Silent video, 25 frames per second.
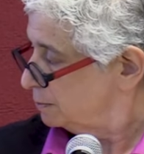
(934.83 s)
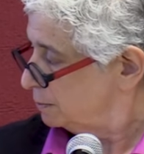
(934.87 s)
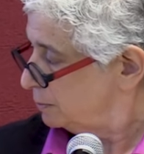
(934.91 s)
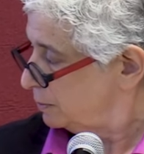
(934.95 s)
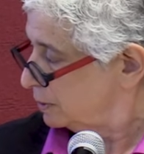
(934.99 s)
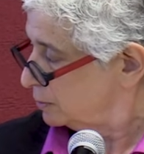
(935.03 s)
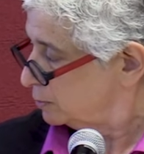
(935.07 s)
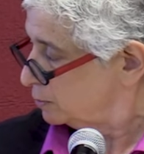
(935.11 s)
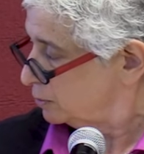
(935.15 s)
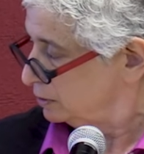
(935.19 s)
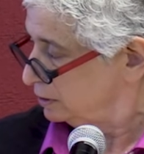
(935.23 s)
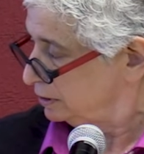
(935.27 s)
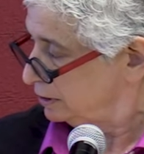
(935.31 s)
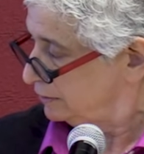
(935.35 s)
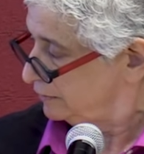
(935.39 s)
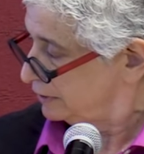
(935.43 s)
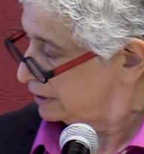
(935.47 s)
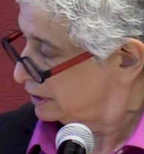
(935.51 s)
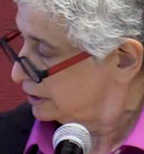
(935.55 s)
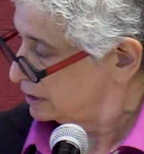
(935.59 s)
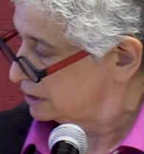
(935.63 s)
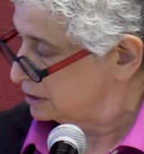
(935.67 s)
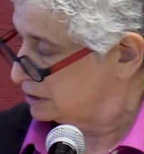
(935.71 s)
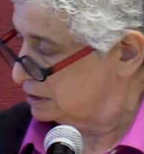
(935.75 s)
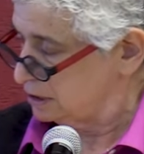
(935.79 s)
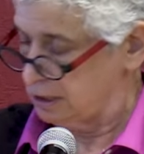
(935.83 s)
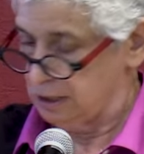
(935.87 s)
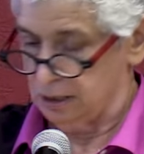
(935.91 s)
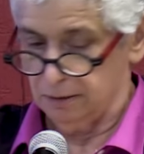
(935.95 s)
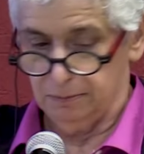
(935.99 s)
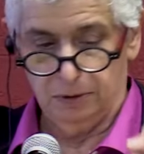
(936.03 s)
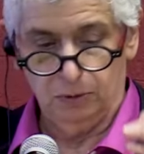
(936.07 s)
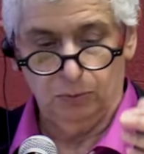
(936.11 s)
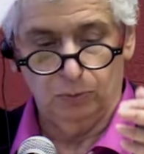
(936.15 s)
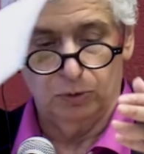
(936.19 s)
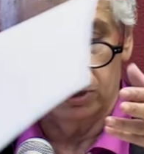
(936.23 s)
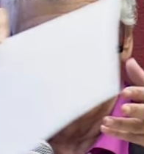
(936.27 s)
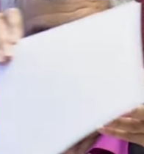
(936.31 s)
But we're living in a time
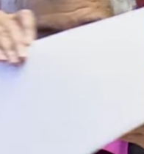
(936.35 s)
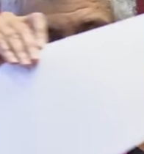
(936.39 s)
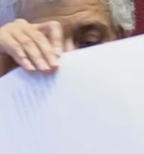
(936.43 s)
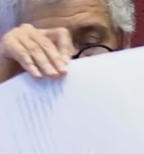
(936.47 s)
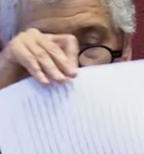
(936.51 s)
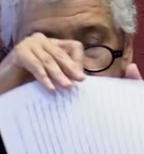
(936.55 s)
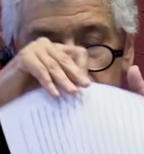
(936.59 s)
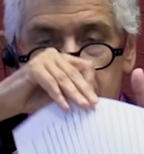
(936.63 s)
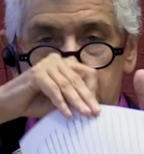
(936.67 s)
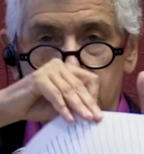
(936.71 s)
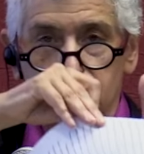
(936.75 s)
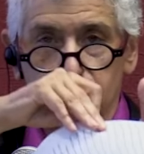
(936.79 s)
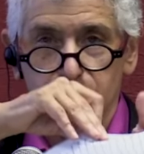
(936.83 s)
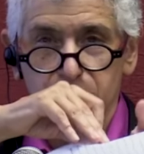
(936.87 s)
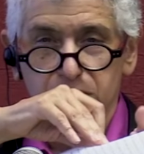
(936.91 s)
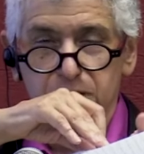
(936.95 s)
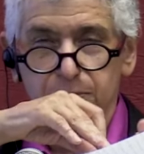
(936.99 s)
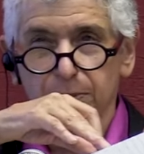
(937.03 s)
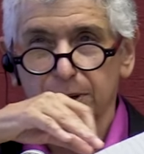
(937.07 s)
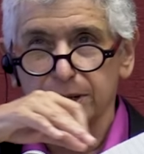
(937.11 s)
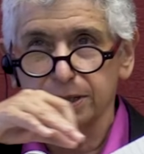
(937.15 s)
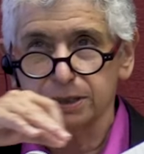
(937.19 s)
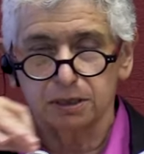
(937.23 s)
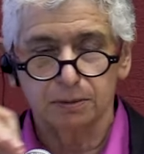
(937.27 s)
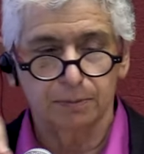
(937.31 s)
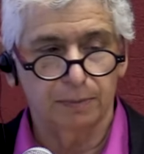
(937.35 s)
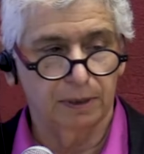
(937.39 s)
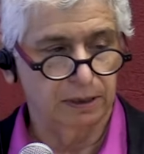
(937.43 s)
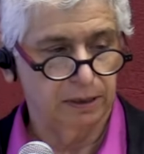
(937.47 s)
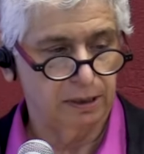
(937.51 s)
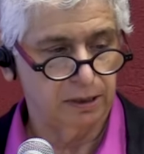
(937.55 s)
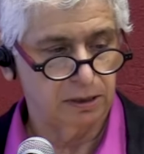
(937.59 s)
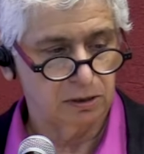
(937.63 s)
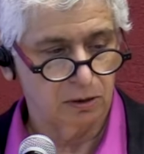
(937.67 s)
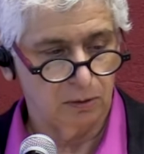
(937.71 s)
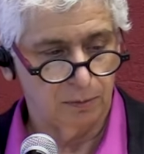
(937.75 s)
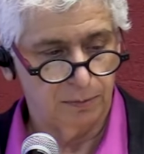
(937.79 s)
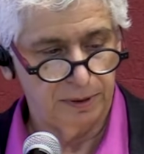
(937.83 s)
in which these
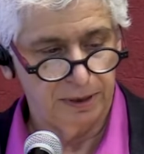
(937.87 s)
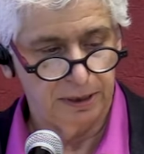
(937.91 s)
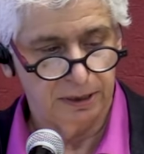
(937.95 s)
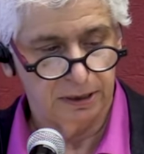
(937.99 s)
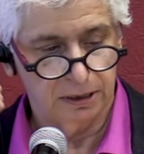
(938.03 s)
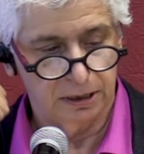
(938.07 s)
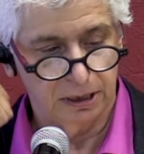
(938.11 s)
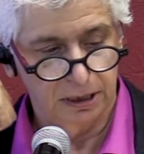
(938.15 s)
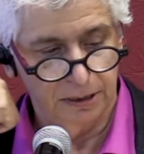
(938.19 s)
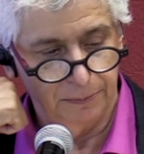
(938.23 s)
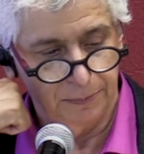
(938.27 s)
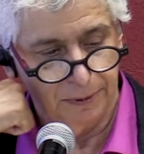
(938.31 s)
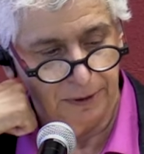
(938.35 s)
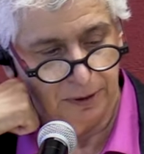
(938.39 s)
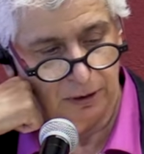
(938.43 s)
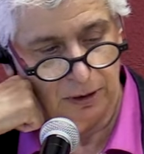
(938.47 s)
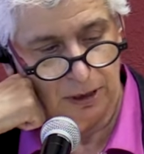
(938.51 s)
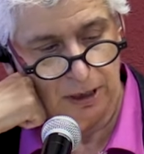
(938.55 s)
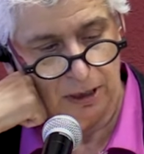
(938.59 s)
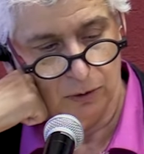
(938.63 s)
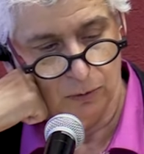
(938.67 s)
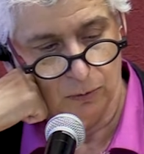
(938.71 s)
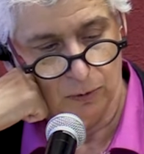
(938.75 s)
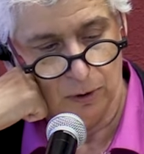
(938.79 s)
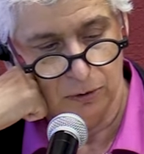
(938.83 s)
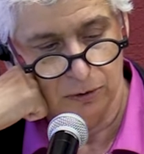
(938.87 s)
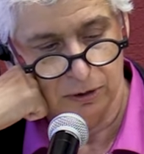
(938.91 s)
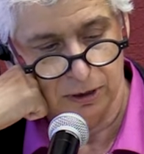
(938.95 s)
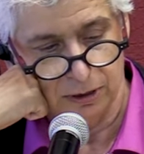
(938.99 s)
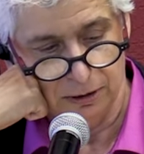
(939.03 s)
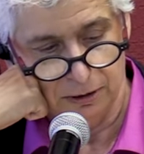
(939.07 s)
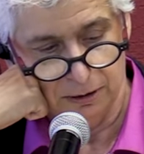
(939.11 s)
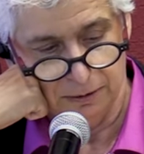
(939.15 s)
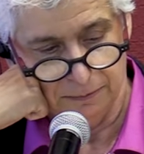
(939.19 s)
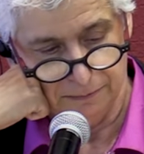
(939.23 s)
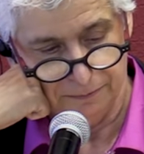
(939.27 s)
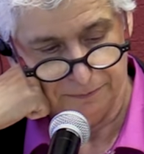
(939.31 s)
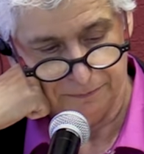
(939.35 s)
responsibilities are being deeply
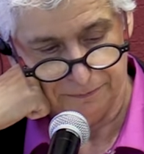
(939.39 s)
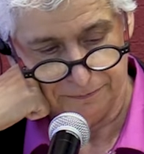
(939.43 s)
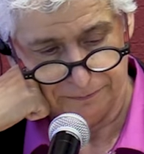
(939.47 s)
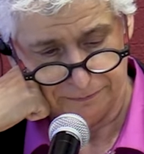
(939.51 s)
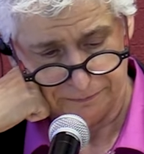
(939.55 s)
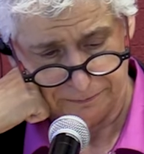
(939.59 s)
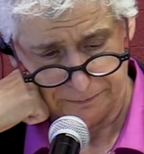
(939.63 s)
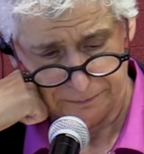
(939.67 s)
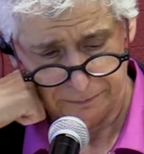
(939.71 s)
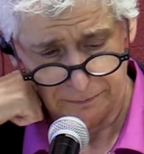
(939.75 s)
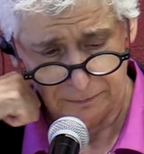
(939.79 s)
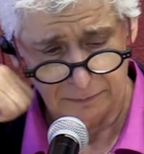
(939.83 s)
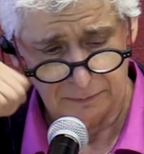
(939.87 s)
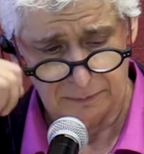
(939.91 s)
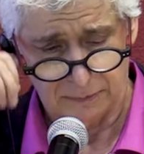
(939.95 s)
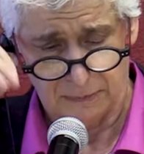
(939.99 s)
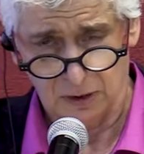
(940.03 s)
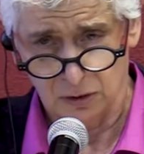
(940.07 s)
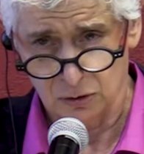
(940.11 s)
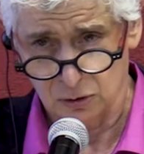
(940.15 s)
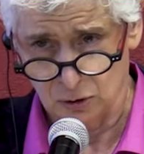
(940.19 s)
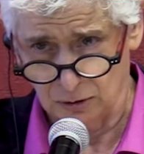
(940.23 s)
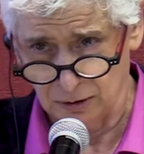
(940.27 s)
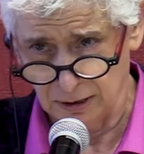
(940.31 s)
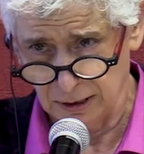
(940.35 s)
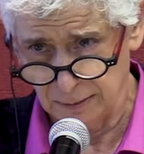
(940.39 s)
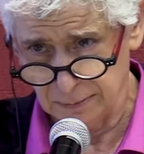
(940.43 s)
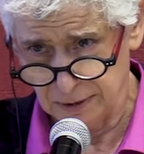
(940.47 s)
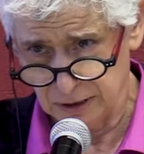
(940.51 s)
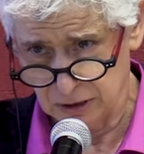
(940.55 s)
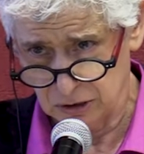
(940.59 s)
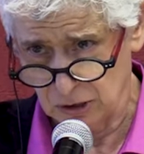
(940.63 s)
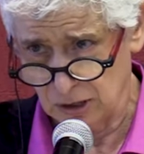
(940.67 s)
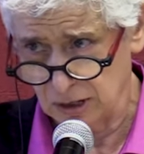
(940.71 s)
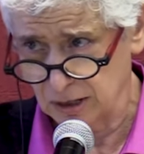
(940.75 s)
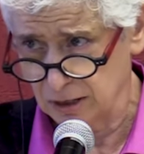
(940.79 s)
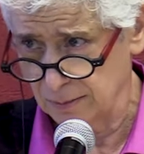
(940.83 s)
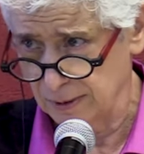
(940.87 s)
eroded. So let me
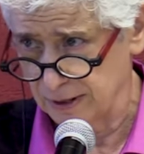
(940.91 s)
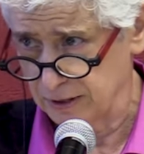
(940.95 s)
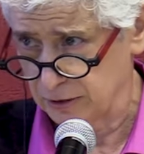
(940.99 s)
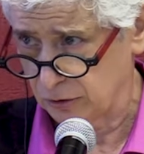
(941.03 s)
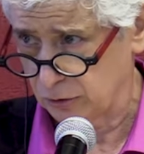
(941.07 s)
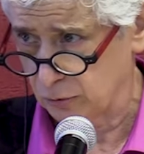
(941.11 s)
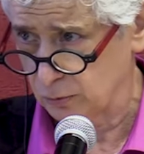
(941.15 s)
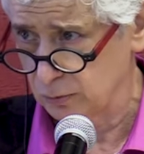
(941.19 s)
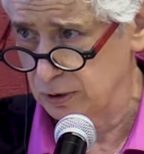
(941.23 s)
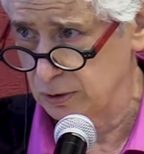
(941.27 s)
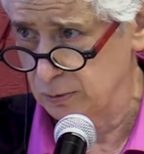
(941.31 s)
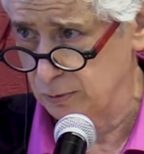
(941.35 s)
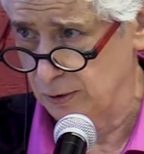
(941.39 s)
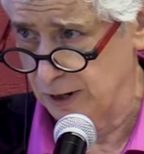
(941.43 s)
talk about three